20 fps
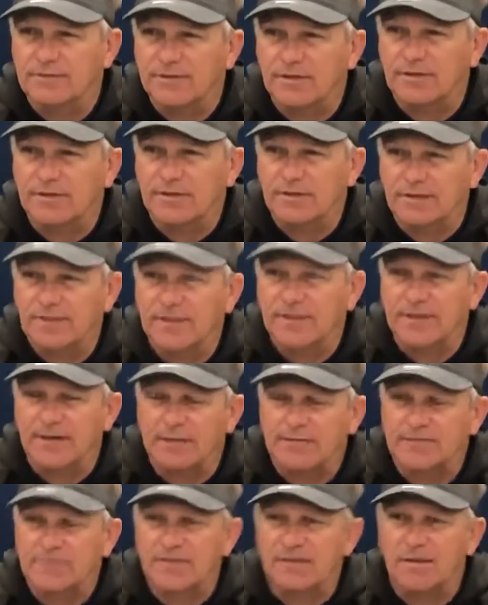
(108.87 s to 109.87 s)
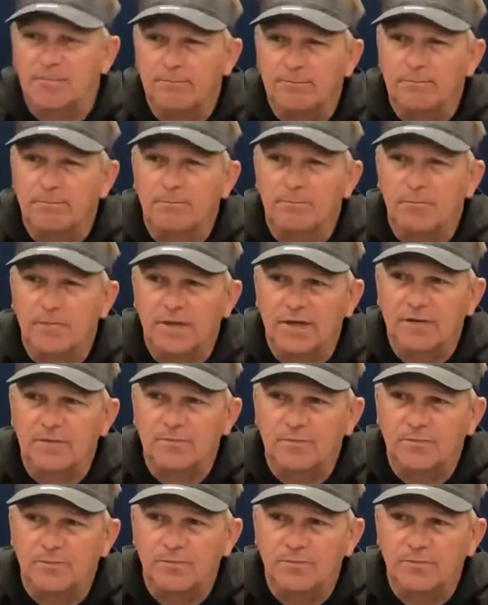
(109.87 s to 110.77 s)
You know, they did have some big